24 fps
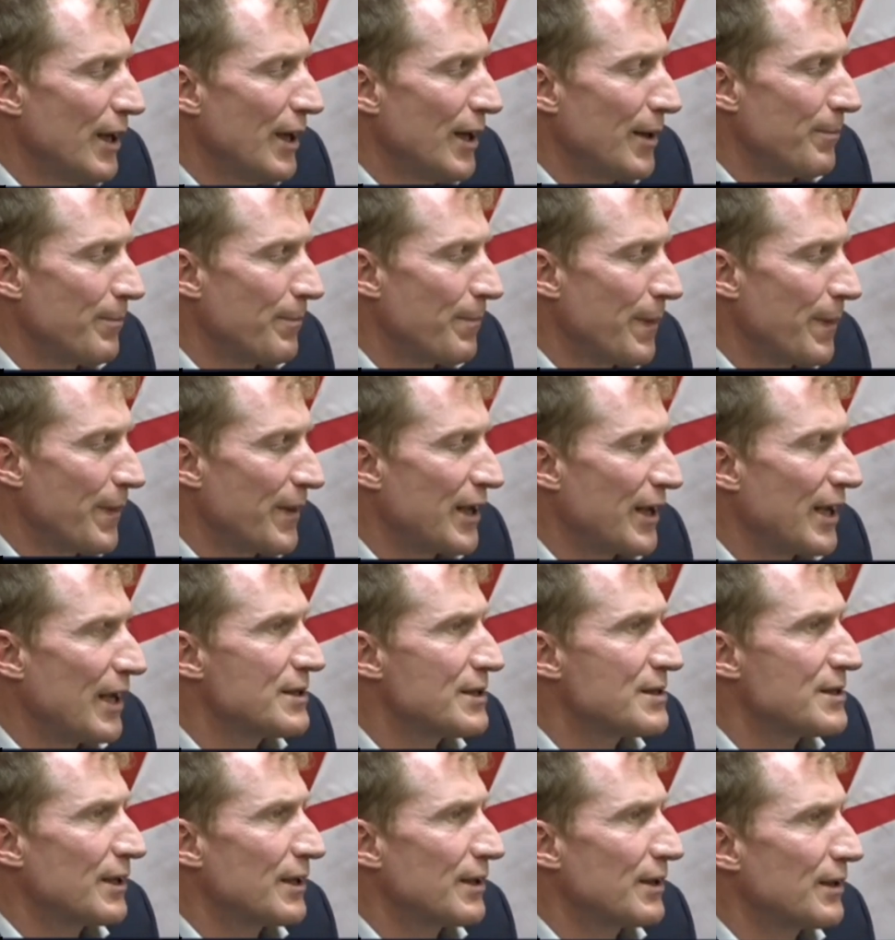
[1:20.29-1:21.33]
The
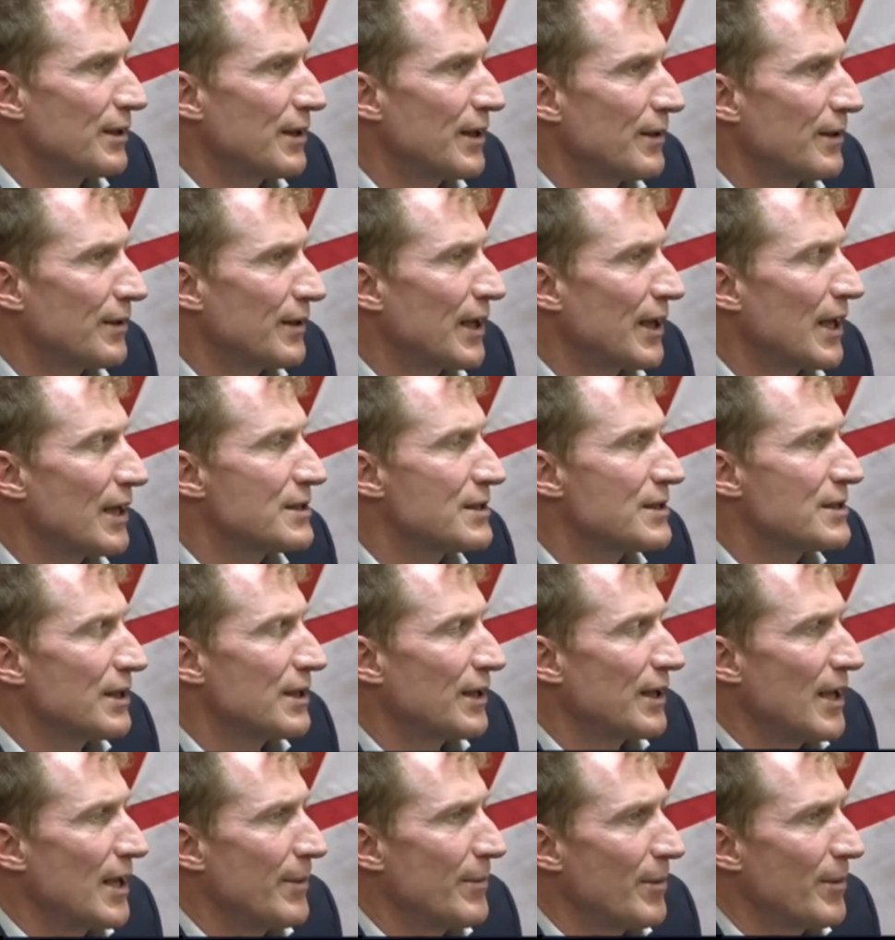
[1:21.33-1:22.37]
cases
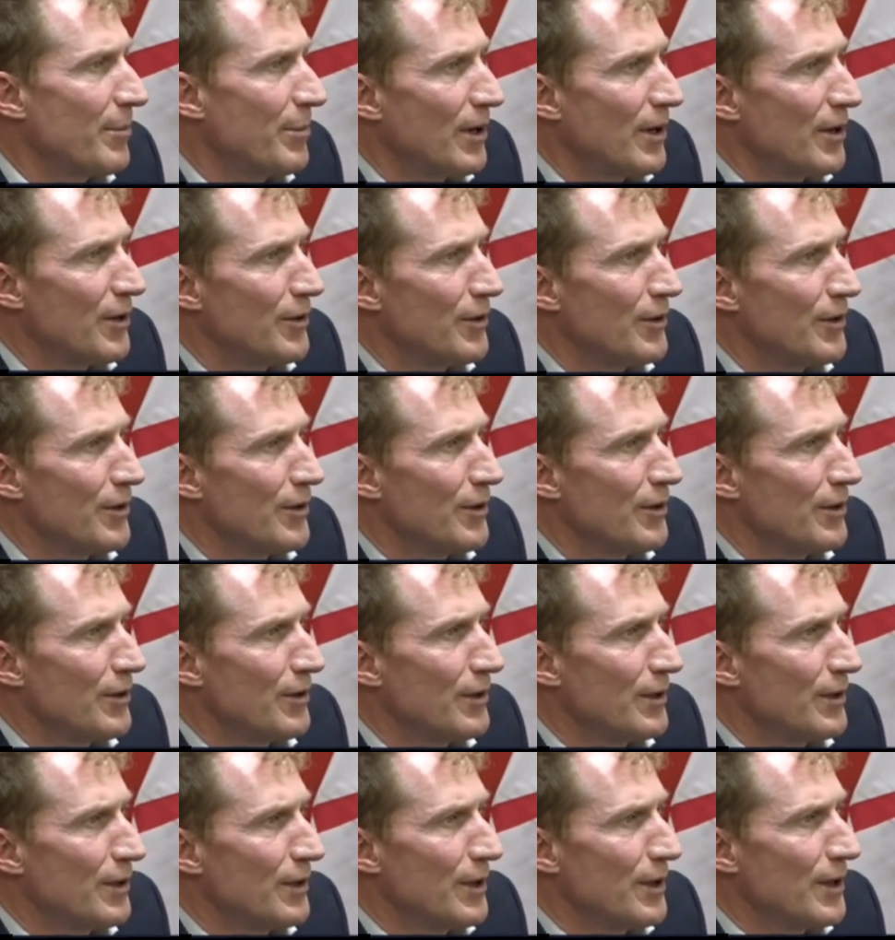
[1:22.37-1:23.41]
that came up under
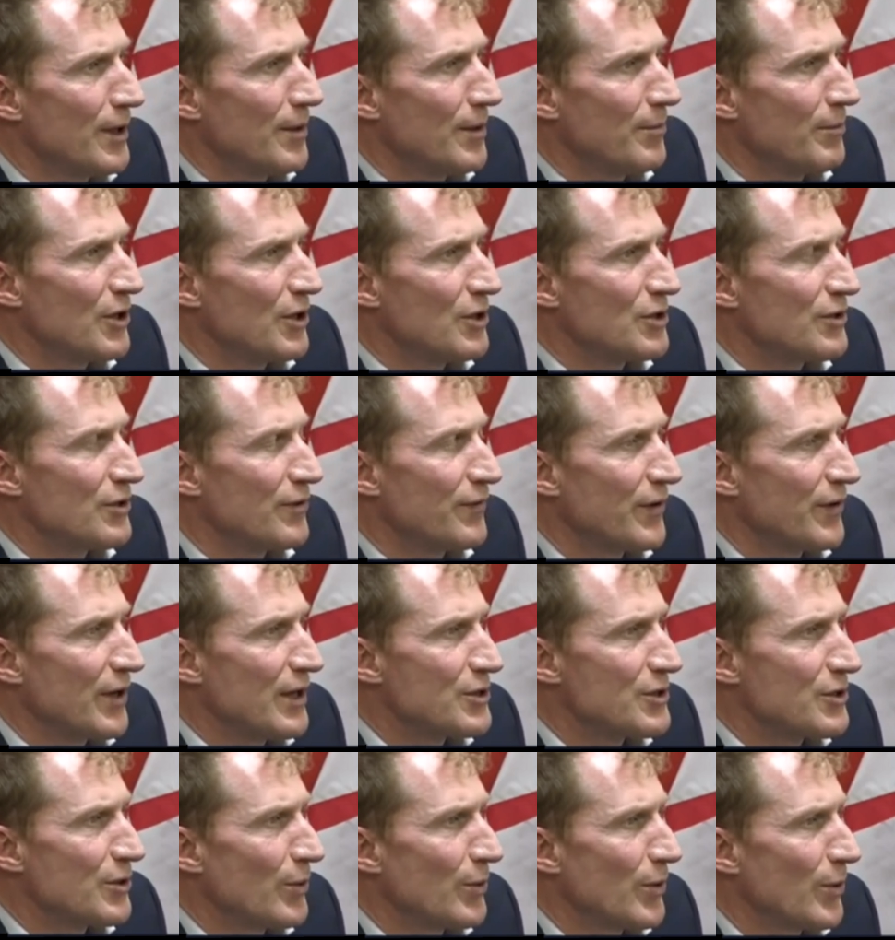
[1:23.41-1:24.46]
Minister
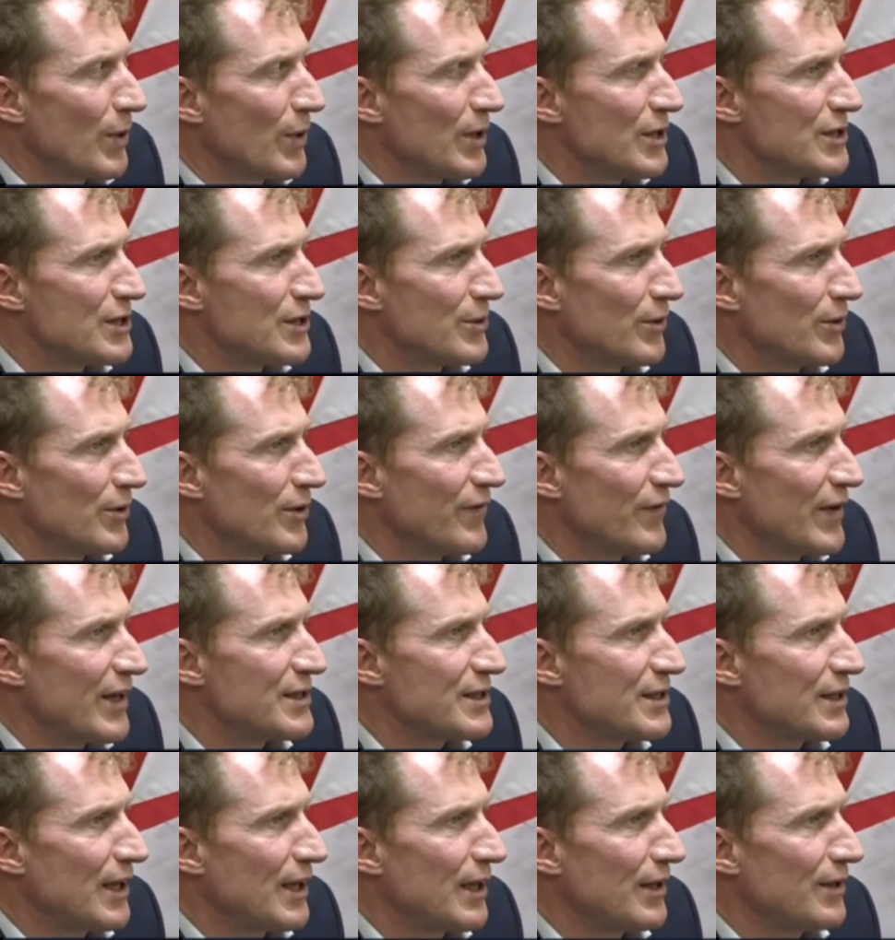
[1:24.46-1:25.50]
Fraser were ones that were
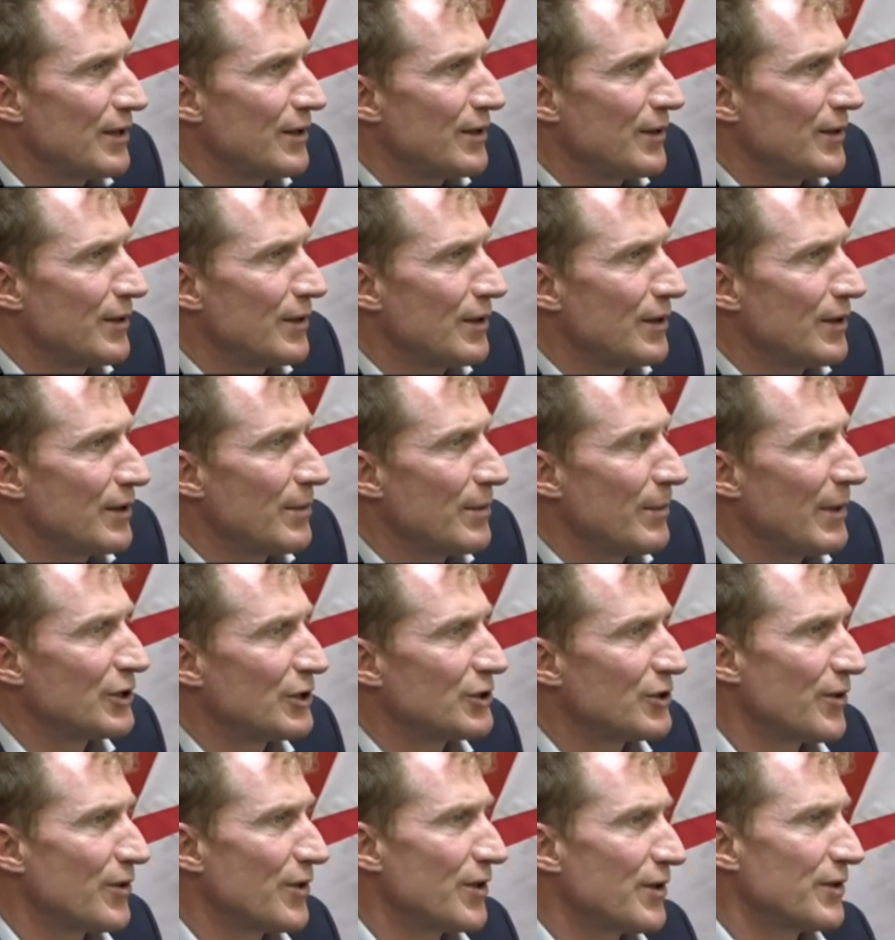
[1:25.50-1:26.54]
investigated to make
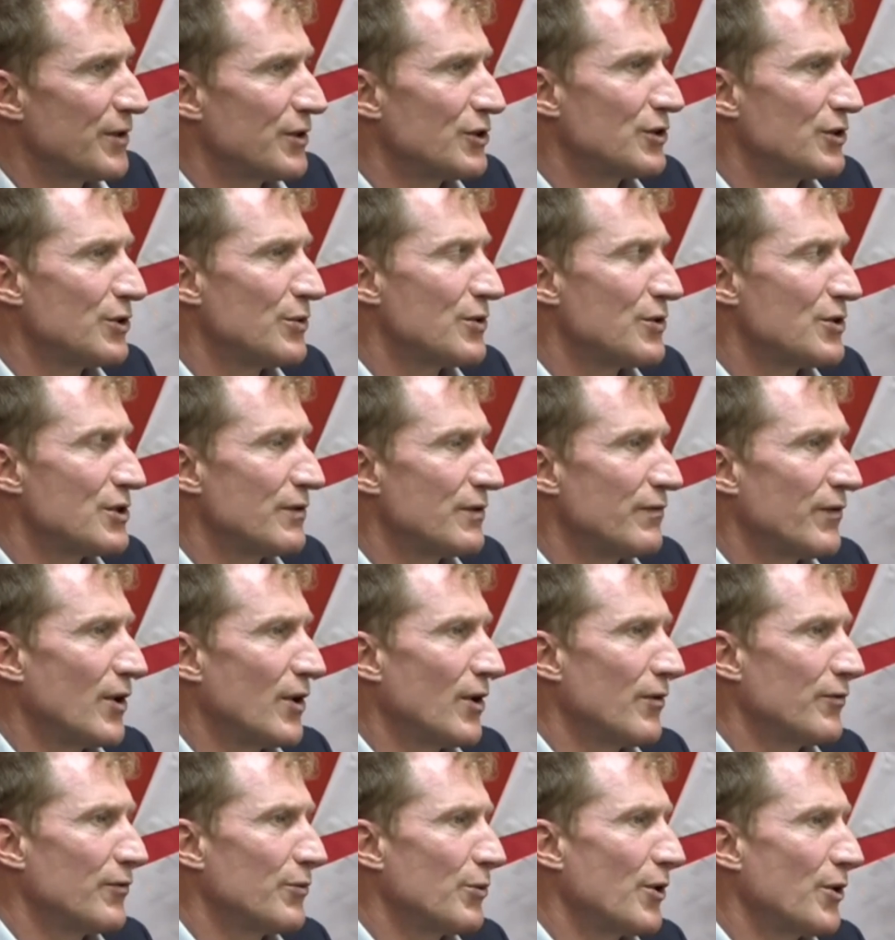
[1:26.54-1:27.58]
sure that the students
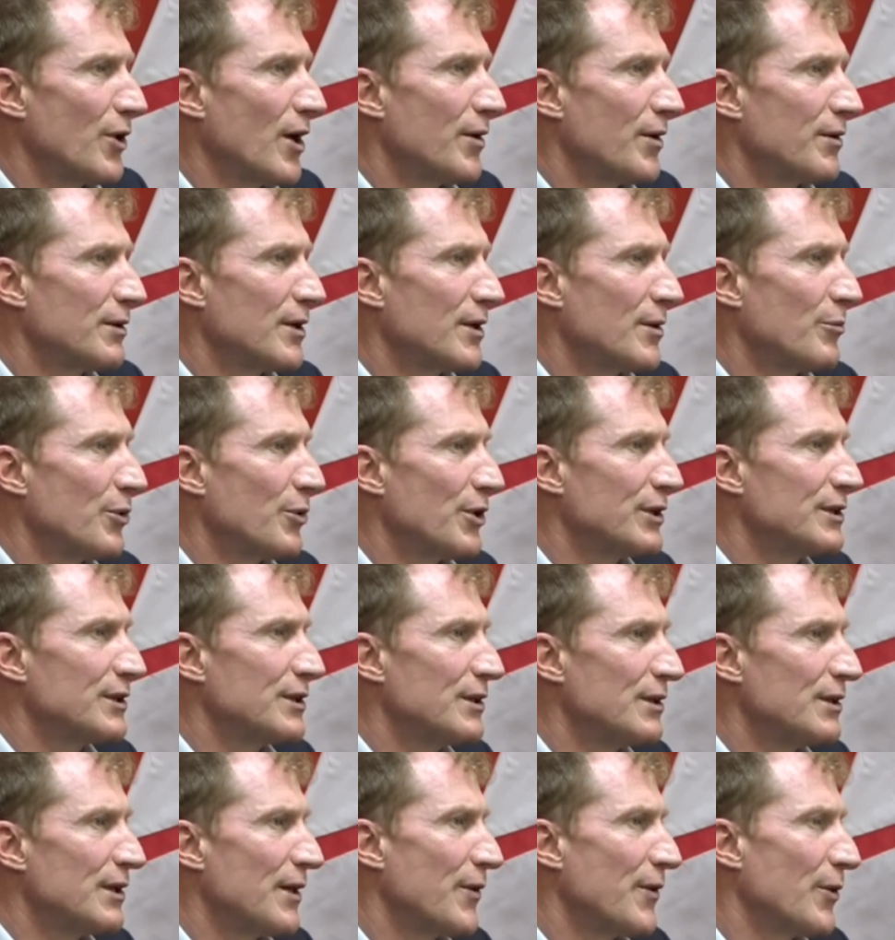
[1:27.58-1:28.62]
involved were not
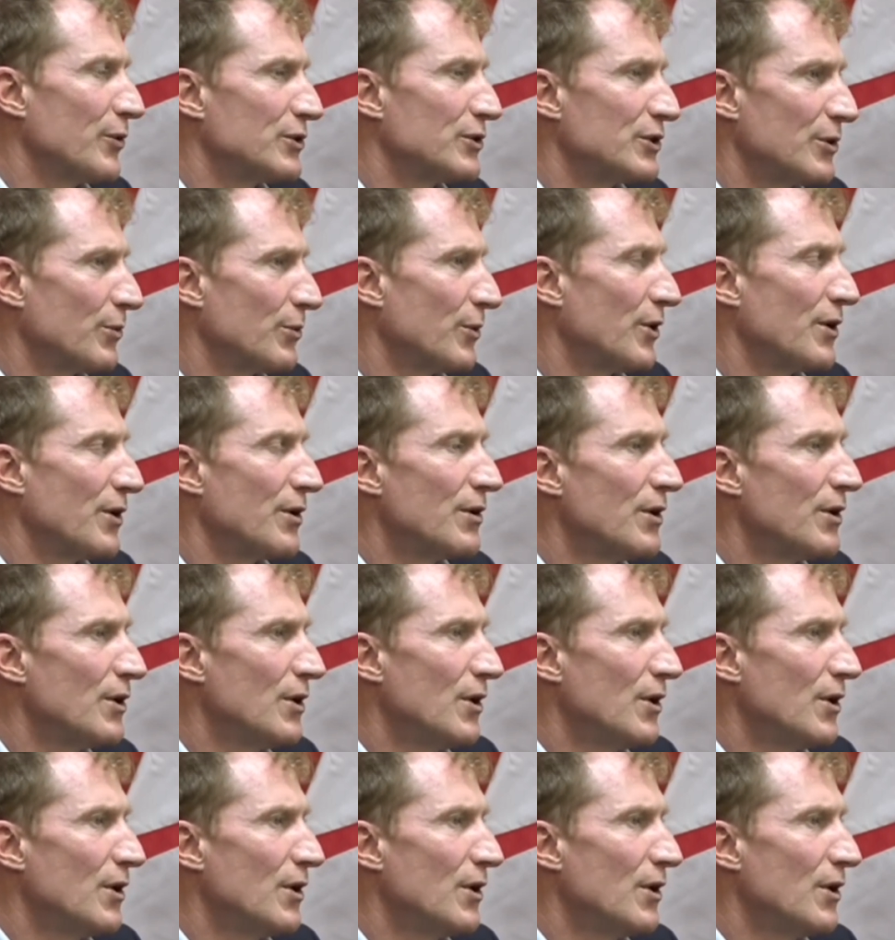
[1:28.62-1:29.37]
complicit, and those that weren't